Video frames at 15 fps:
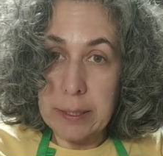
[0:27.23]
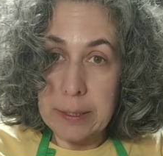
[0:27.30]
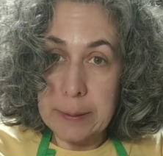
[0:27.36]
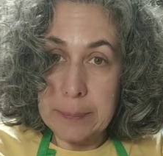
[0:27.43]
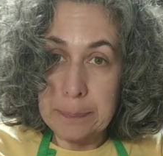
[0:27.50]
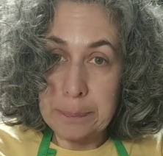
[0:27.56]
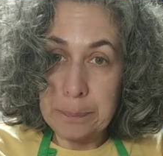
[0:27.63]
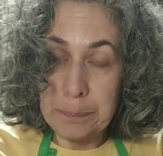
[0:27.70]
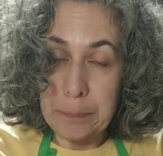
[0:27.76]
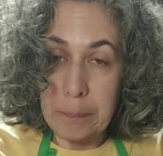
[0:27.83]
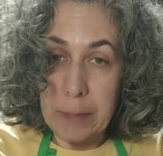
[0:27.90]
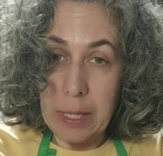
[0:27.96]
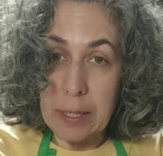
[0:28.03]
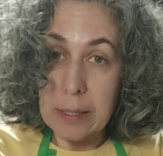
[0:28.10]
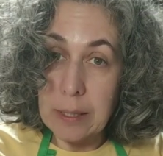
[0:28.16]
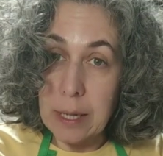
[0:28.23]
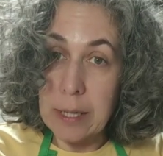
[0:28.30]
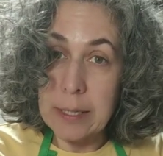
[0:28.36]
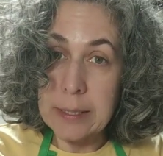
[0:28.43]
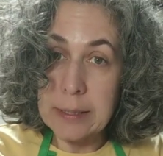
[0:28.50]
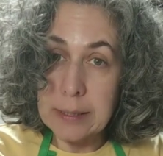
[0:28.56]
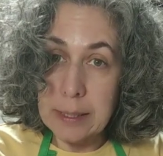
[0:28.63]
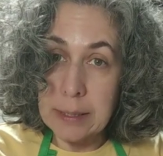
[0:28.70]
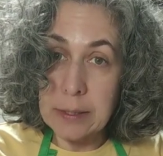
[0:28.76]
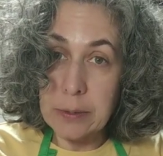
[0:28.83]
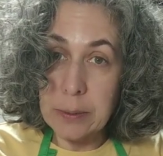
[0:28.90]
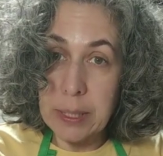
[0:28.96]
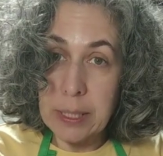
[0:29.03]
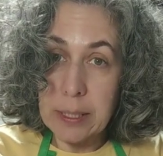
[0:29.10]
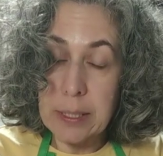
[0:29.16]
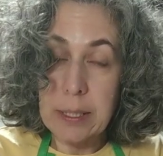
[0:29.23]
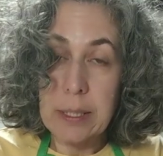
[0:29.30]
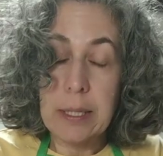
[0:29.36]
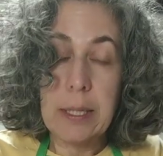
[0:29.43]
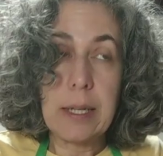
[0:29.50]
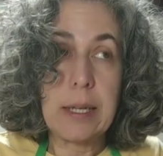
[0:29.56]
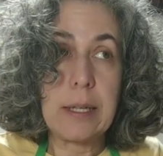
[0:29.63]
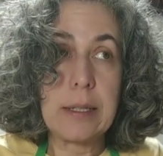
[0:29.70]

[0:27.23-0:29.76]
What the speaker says: and I'll be carving lines into it